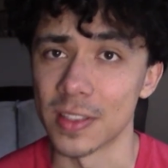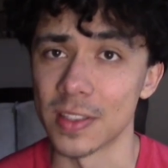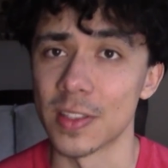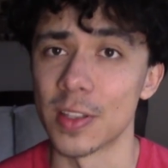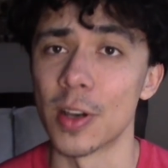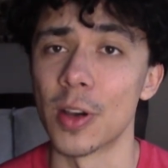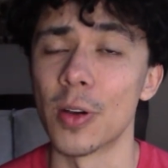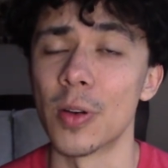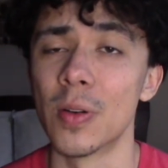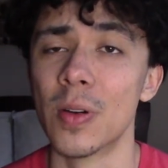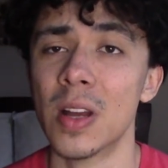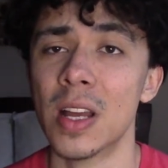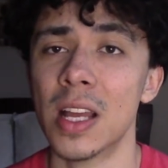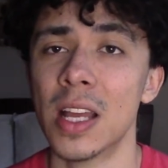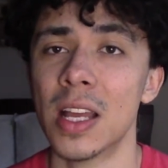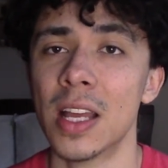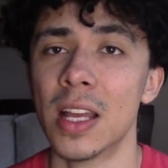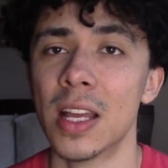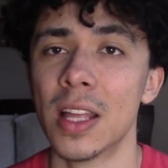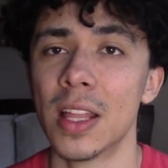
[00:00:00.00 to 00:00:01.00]
So
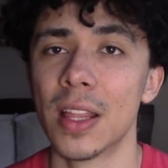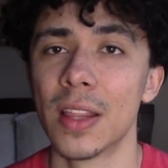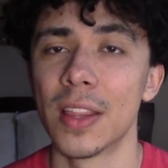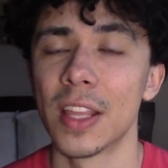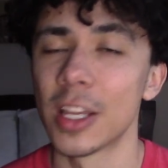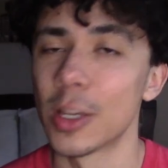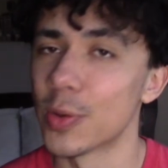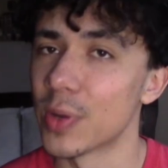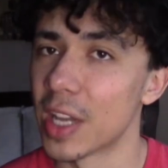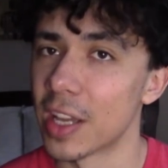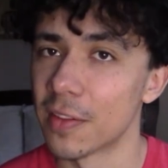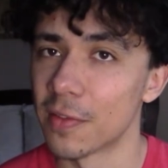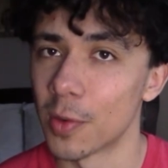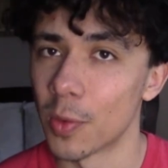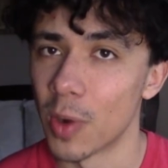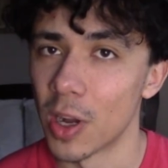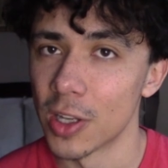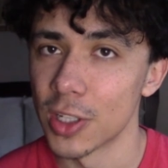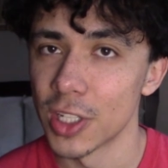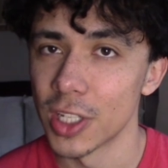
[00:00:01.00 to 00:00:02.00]
thank you again for
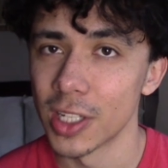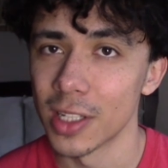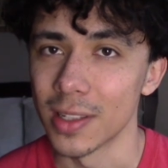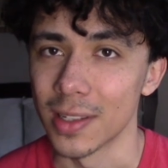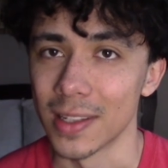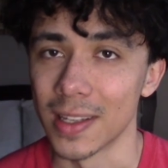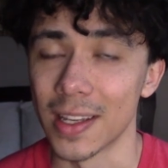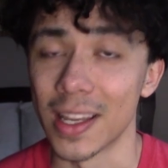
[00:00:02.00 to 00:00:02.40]
watching